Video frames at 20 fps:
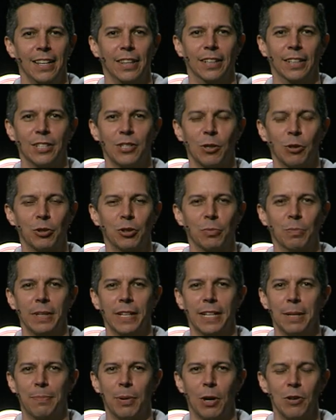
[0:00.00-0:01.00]
the social
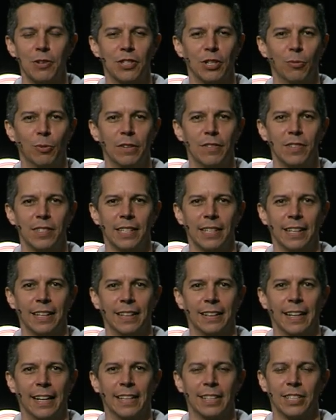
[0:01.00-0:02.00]
media posts that we've
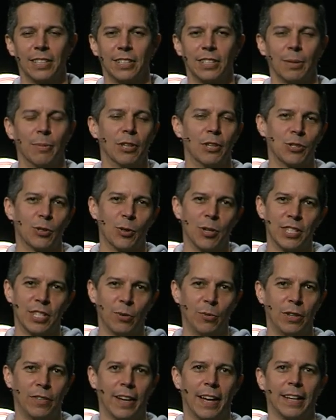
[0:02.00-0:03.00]
seen, and to some of the stories
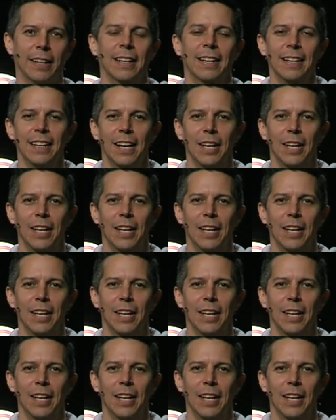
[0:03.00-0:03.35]
that we've had